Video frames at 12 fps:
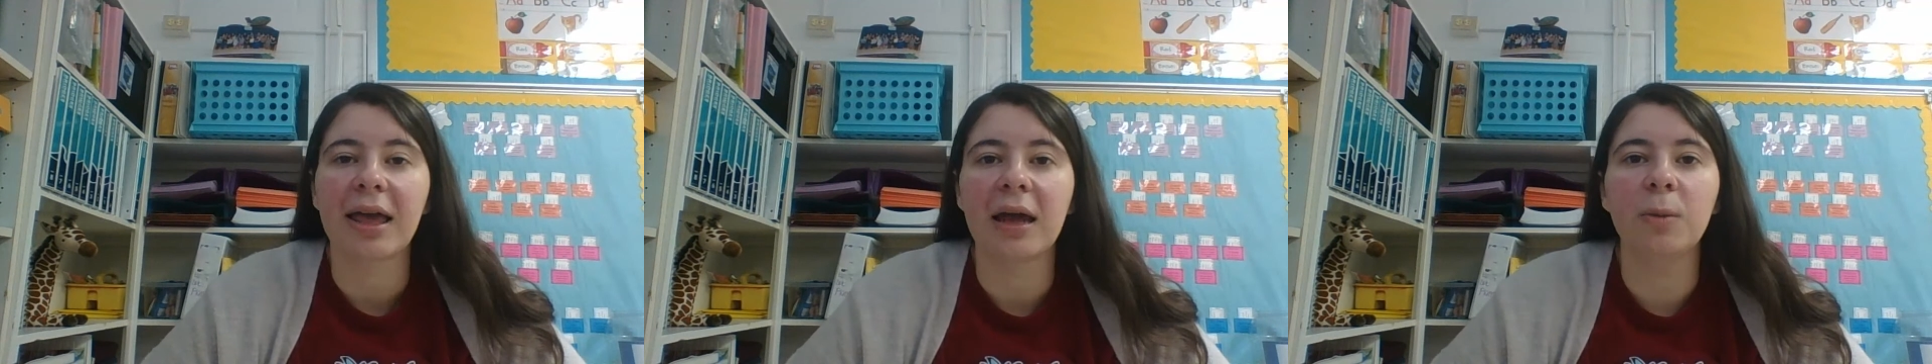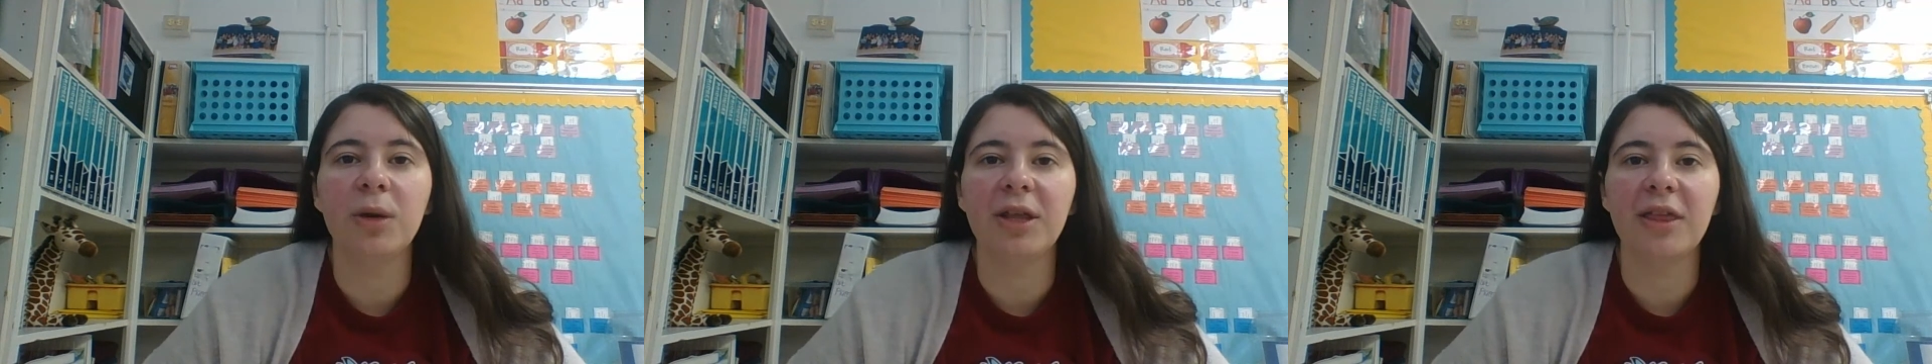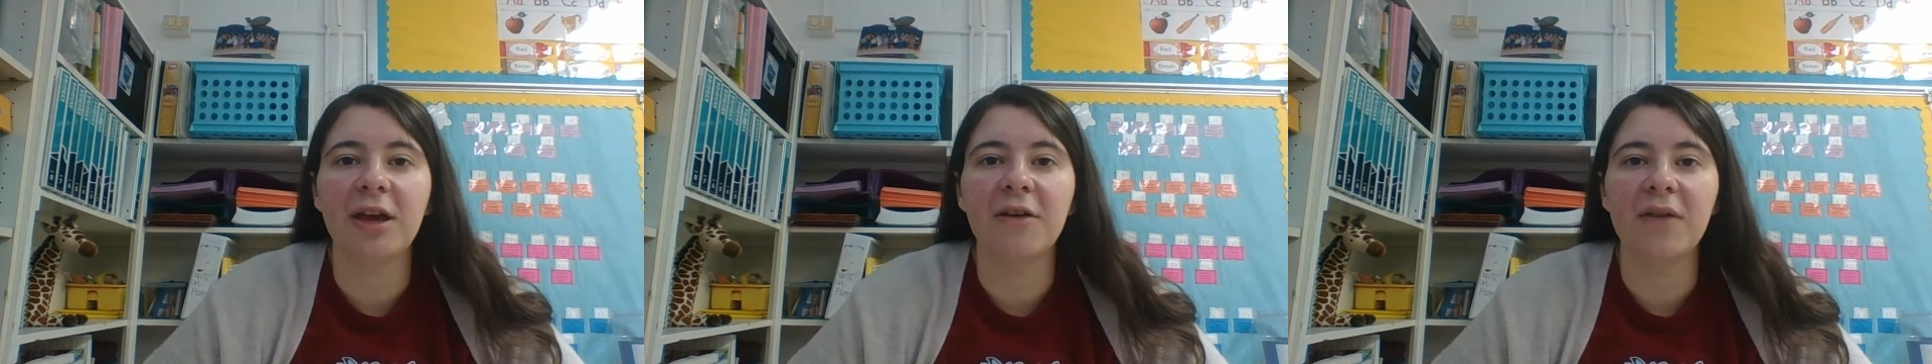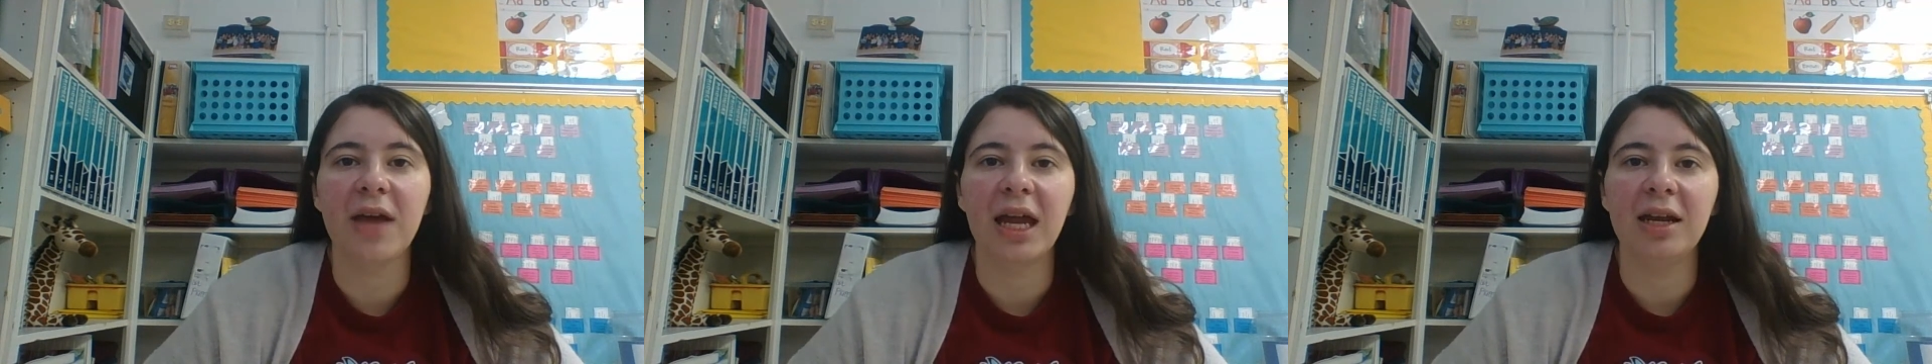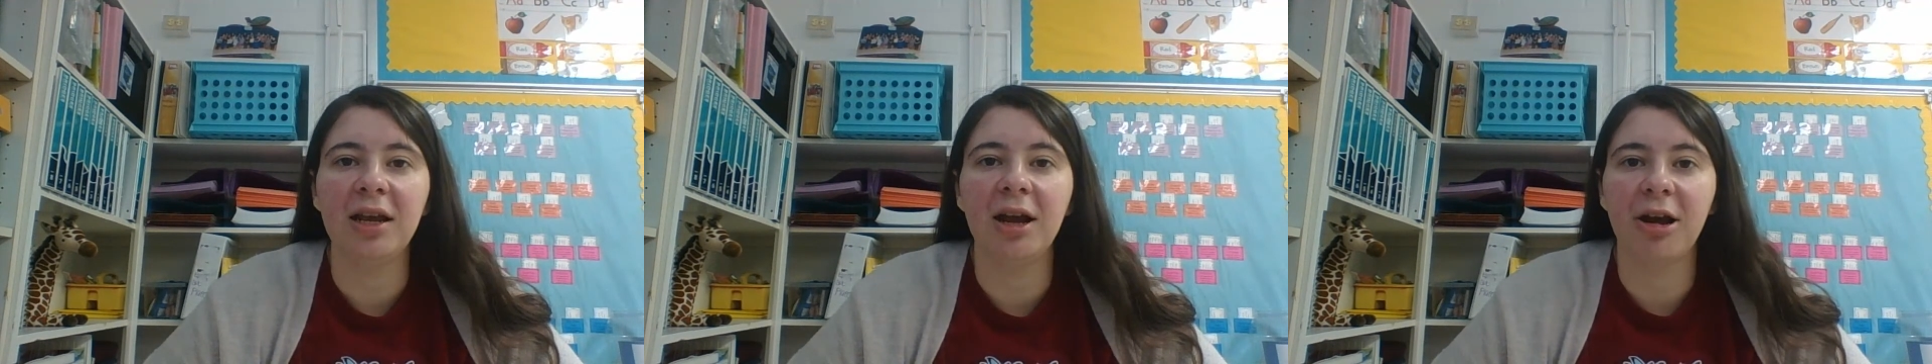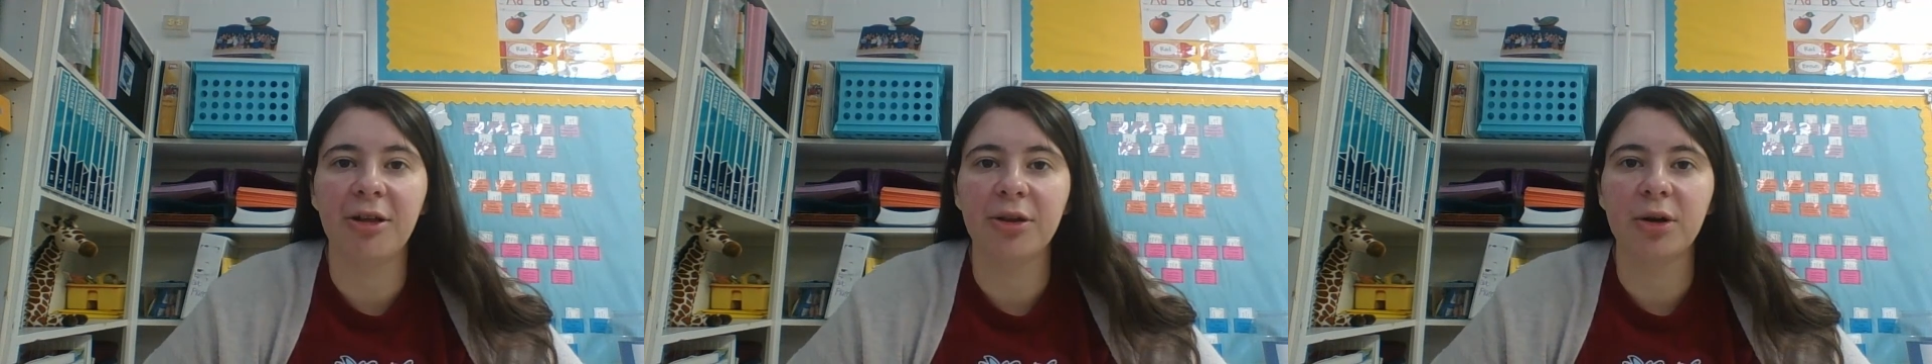Can we think of any
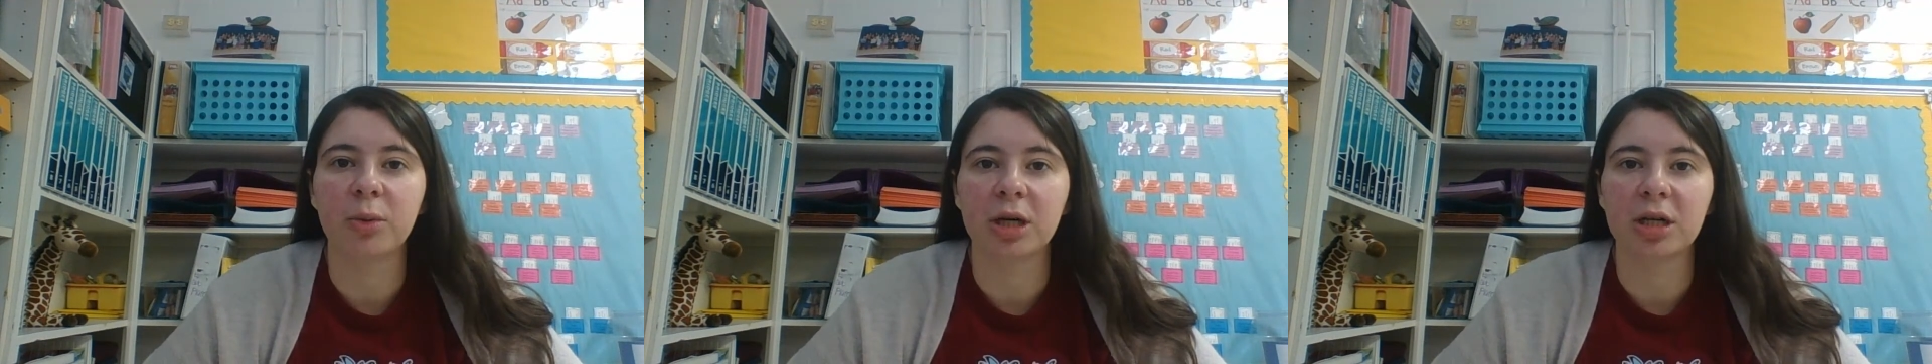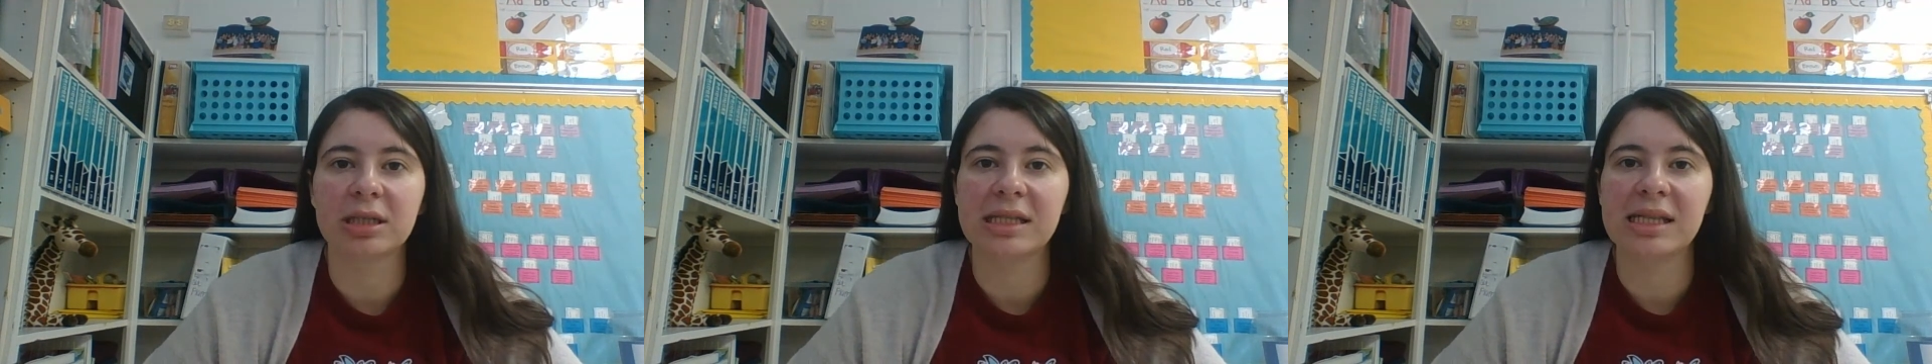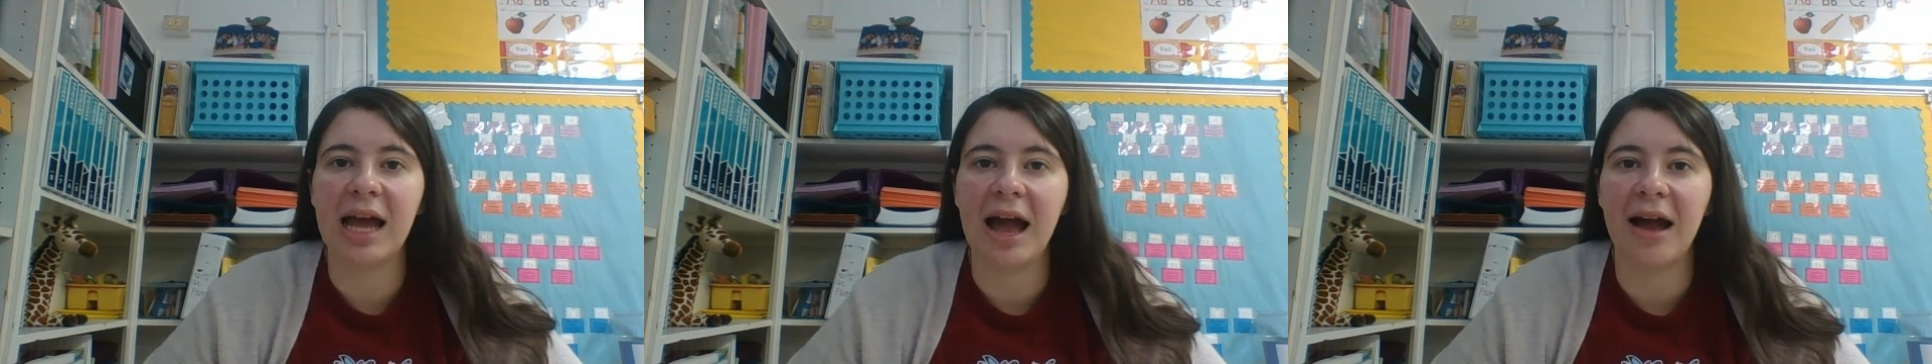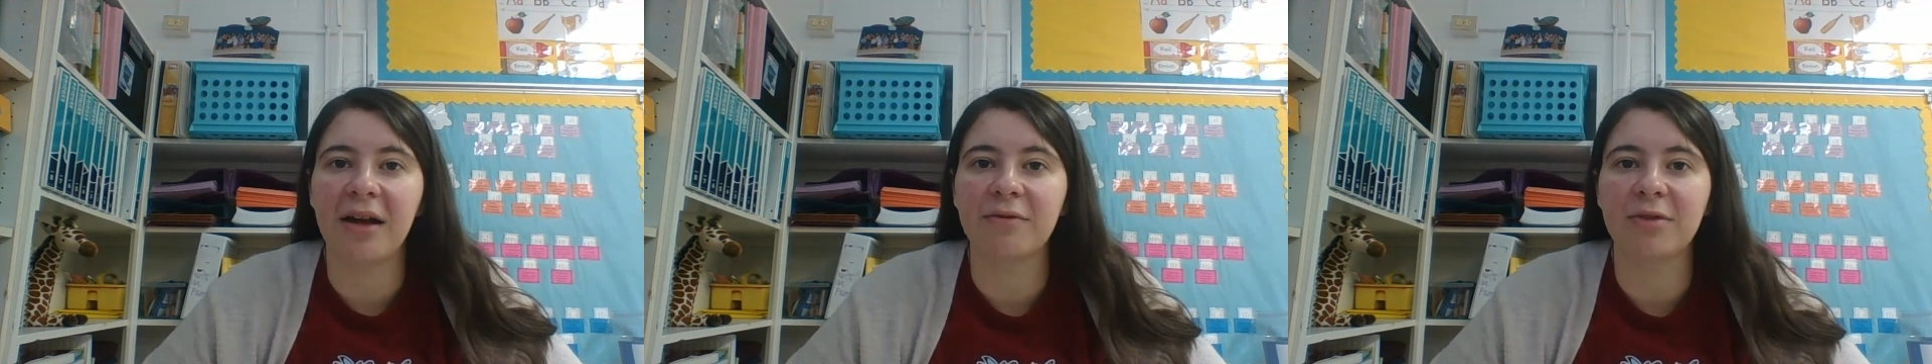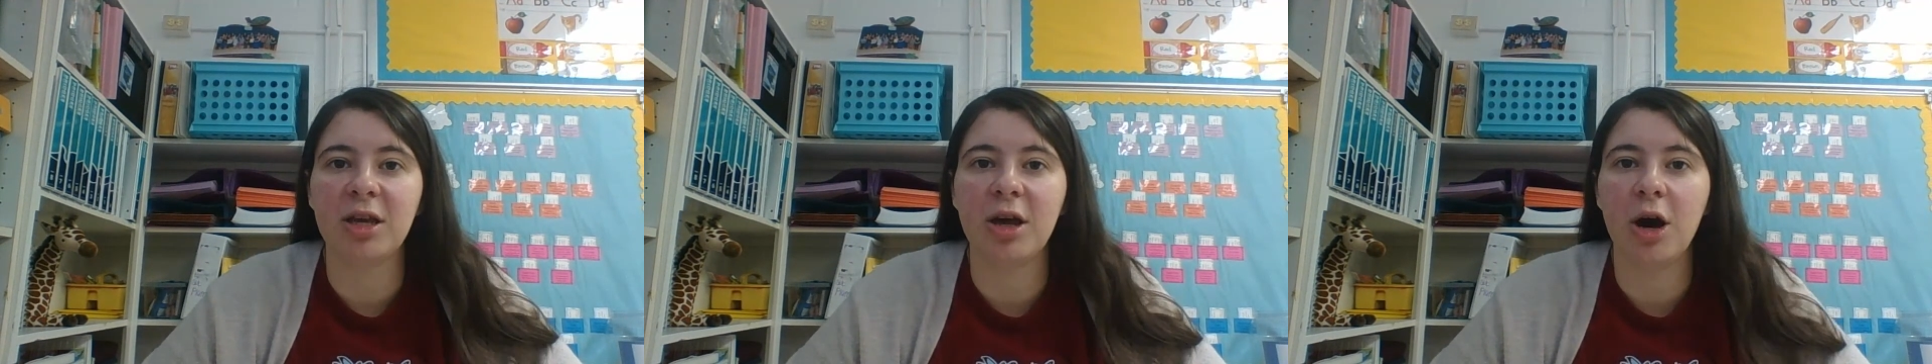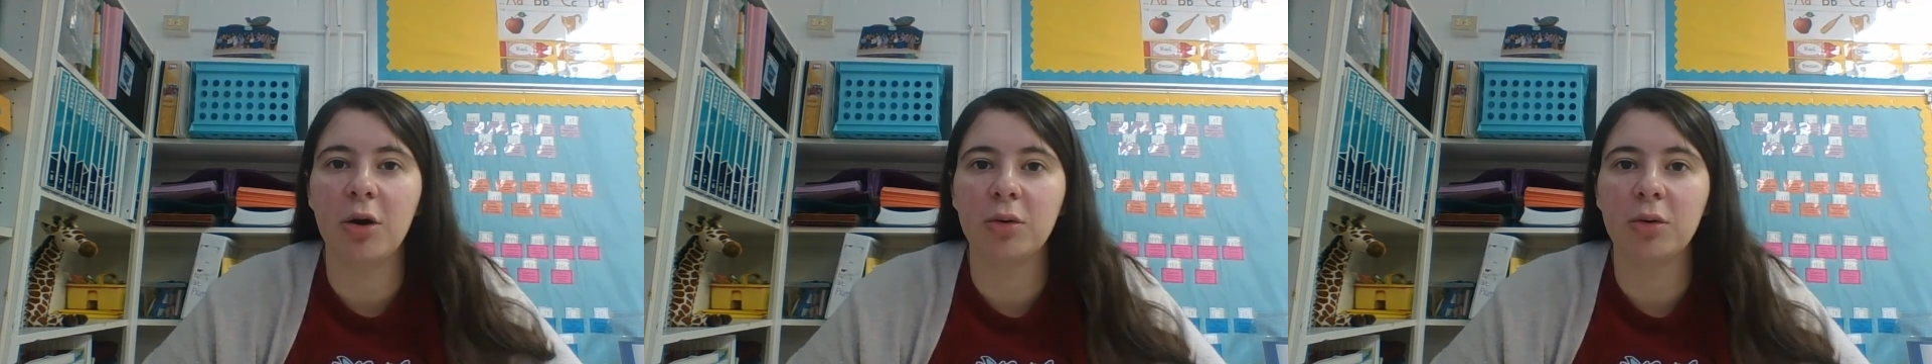other words that have the